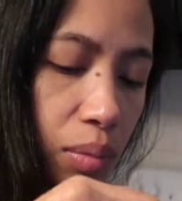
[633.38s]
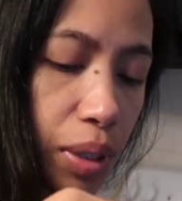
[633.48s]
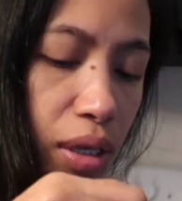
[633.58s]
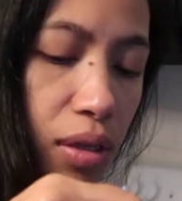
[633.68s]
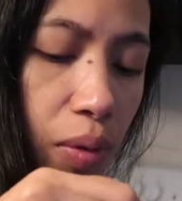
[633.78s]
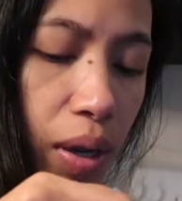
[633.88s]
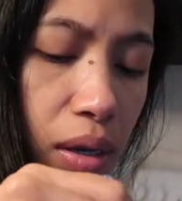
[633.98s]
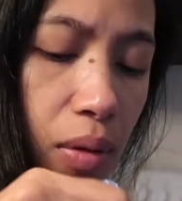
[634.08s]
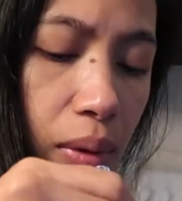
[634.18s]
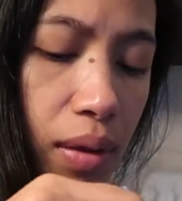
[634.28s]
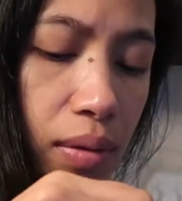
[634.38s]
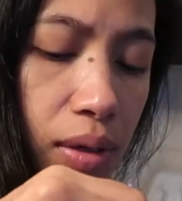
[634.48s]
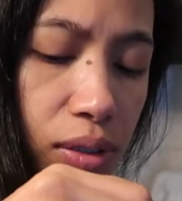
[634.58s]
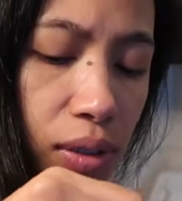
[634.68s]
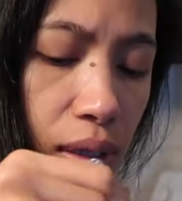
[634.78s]
But either way, you know what?
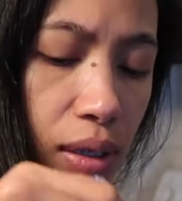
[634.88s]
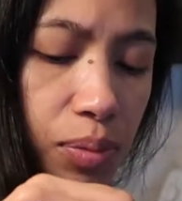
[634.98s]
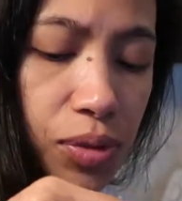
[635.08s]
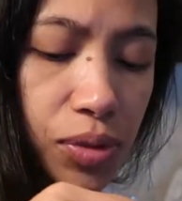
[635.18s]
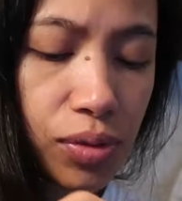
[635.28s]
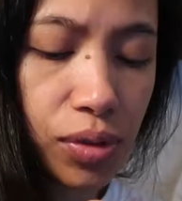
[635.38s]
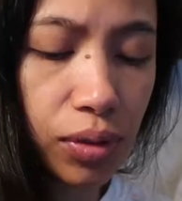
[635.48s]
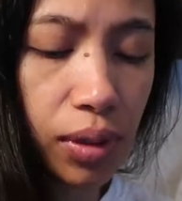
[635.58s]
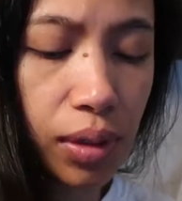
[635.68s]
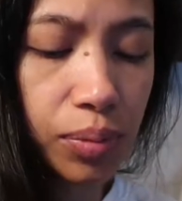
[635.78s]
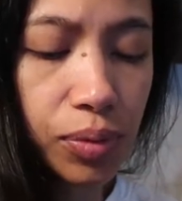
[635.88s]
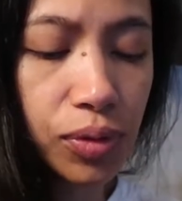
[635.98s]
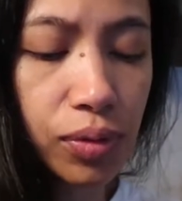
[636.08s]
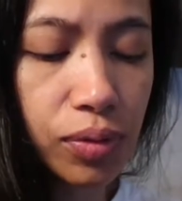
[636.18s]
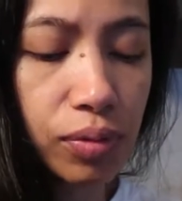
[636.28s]
There's clumps.
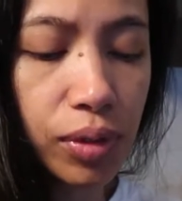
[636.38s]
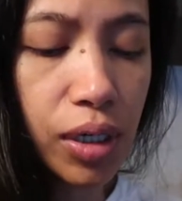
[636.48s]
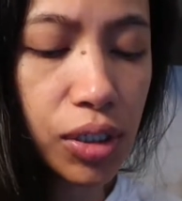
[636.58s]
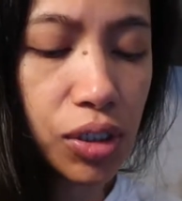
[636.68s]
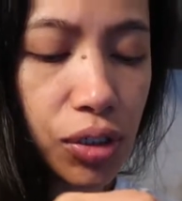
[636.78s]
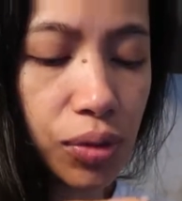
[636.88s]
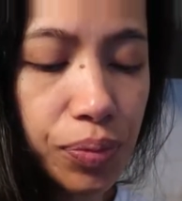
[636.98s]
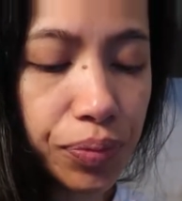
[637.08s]
What are you gonna do?